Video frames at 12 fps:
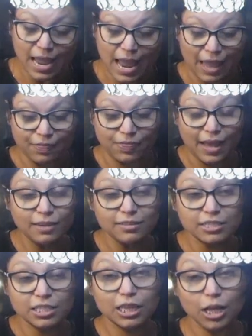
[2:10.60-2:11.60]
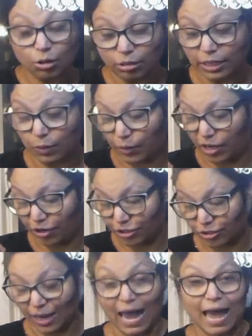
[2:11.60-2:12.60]
And then slowly we are going
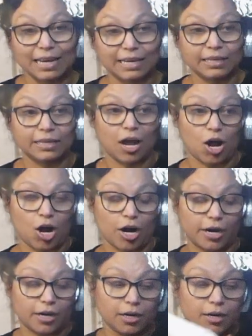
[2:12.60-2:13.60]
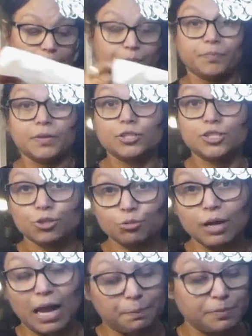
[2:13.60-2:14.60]
to add in our
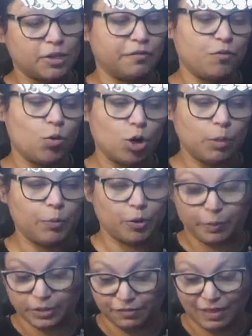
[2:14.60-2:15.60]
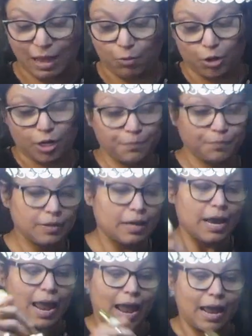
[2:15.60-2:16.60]
2 cups of all-purpose flour.
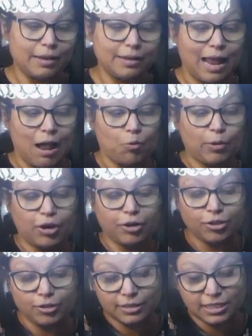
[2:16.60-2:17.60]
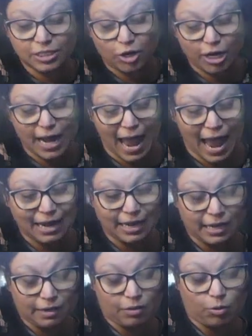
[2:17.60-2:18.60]
And now we are going to start
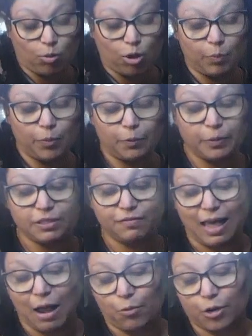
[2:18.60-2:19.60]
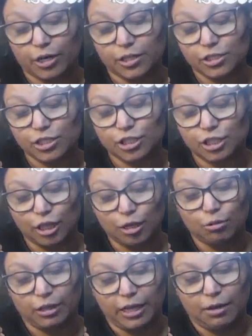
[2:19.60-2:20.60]
adding the all-purpose flour
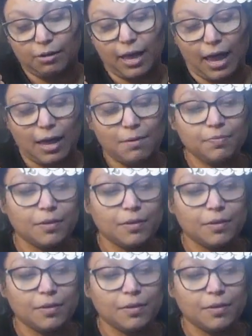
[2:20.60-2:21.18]
slowly, okay?